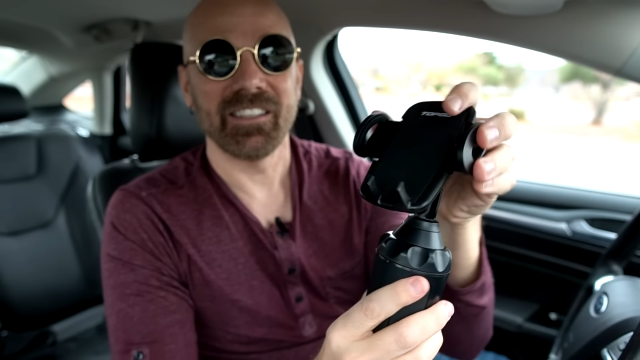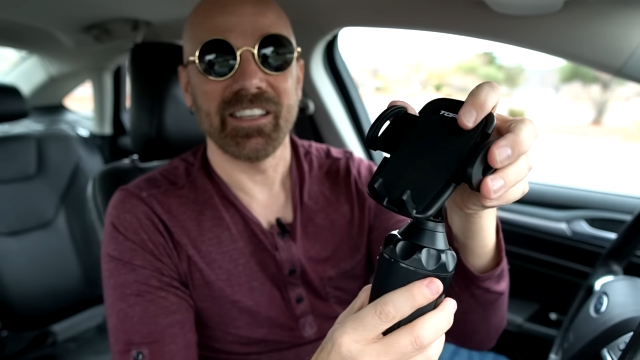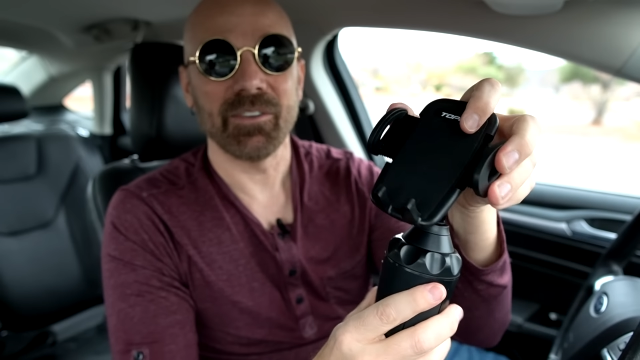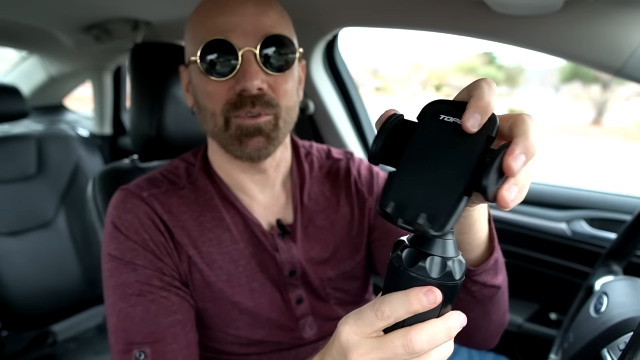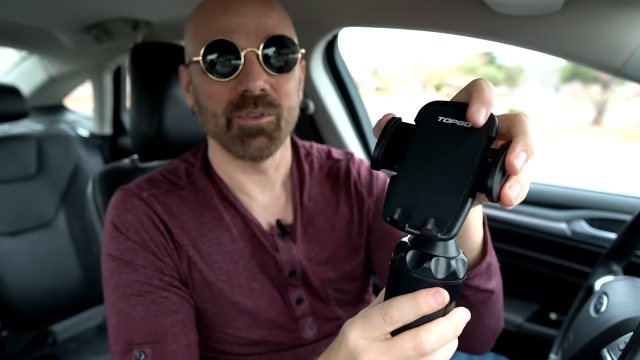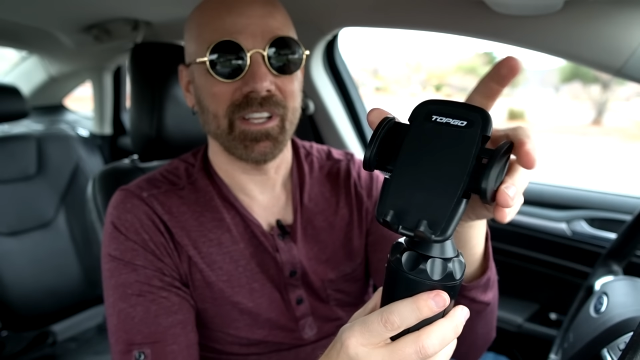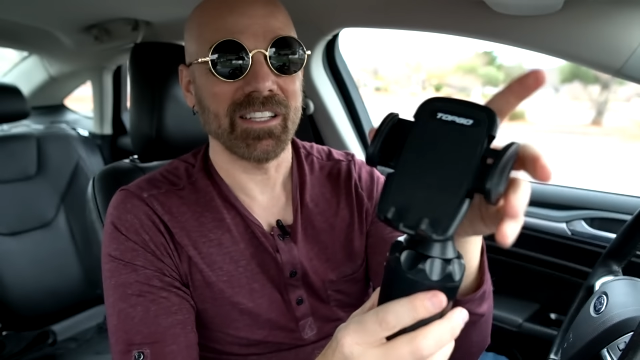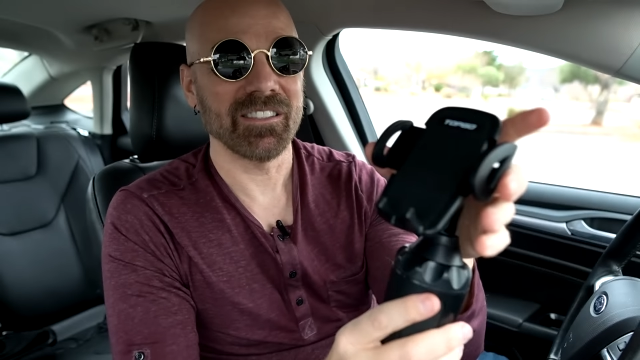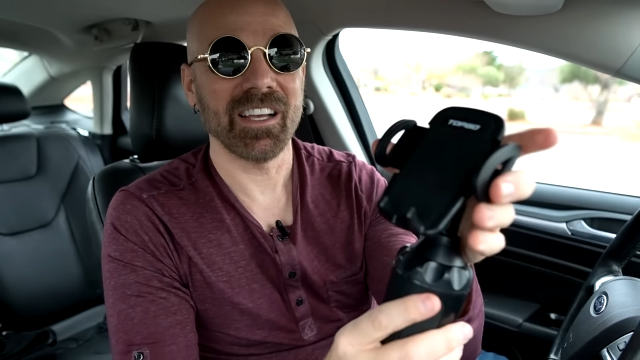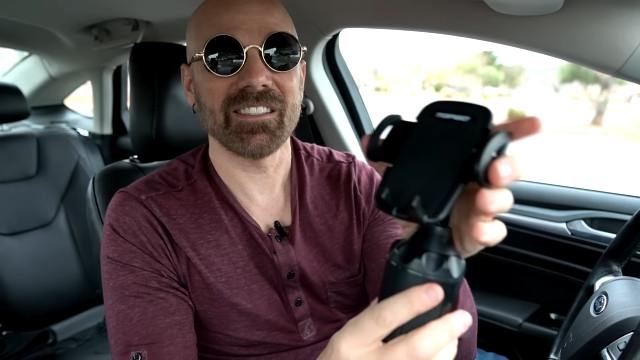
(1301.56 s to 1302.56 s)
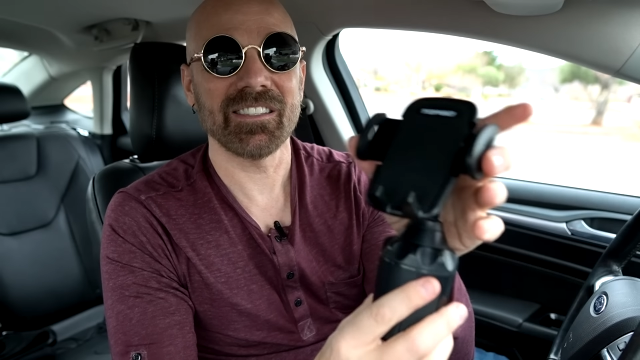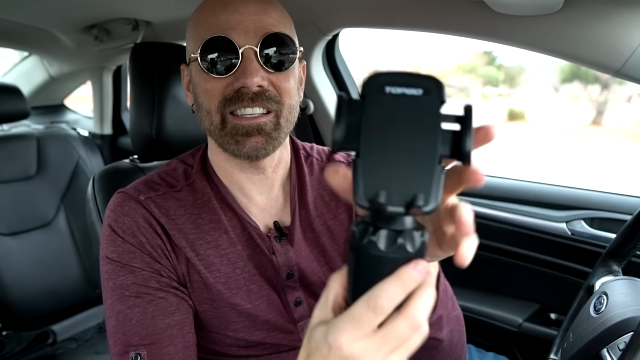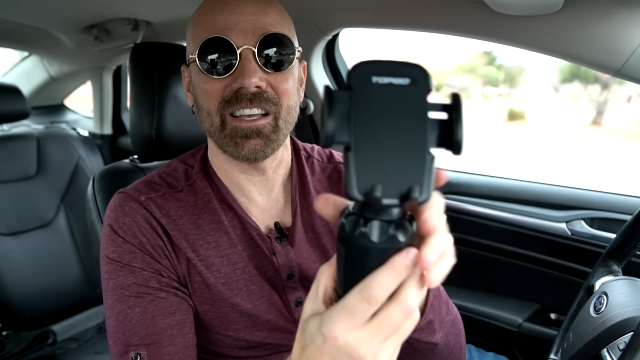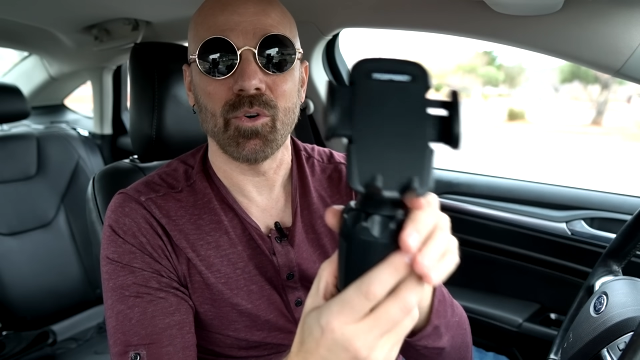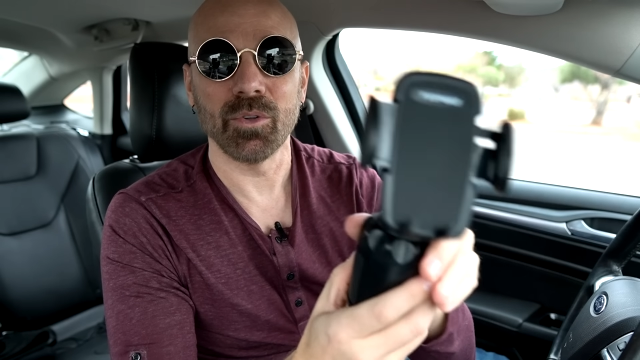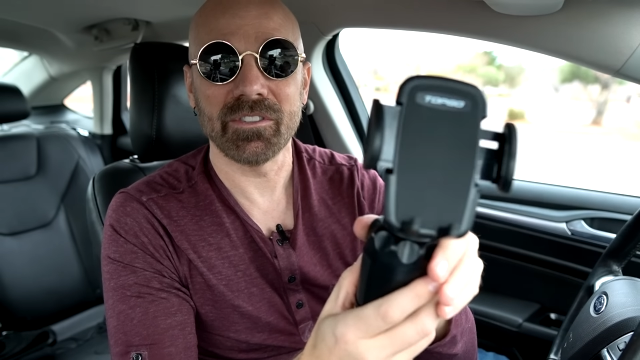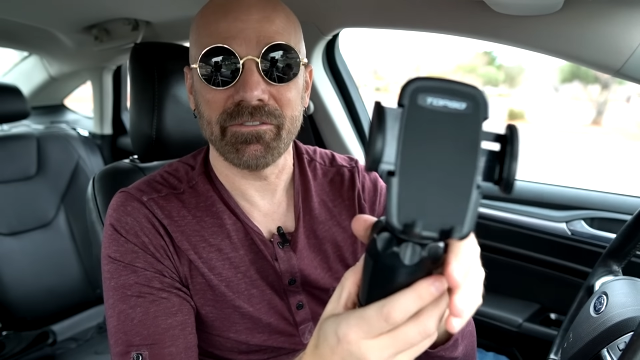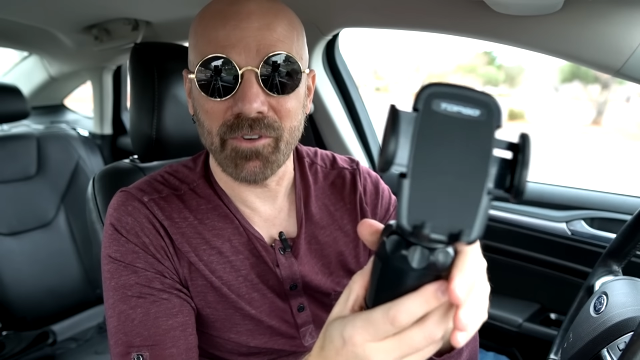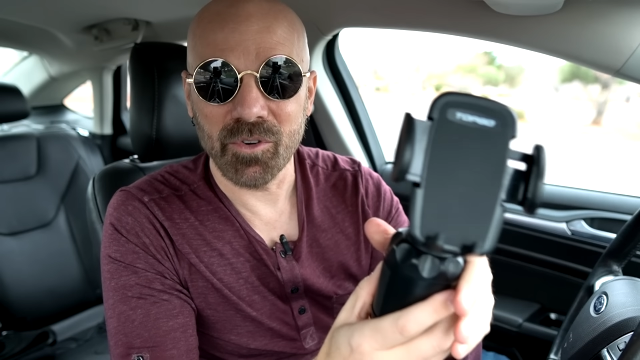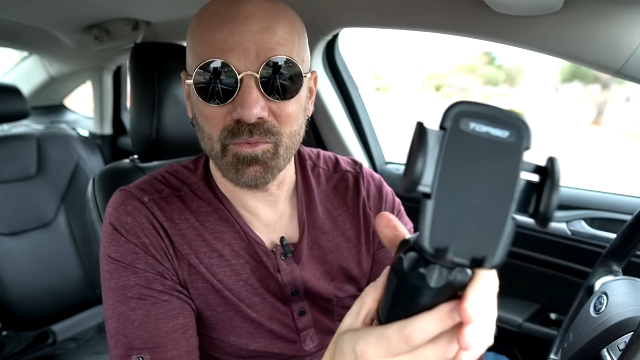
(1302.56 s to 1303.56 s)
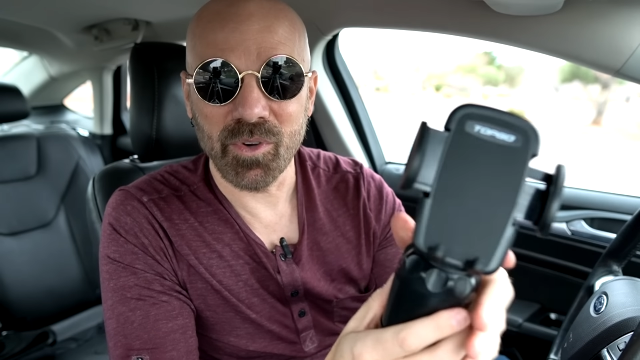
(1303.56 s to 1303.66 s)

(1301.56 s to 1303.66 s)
It rotates nicely. It holds the phone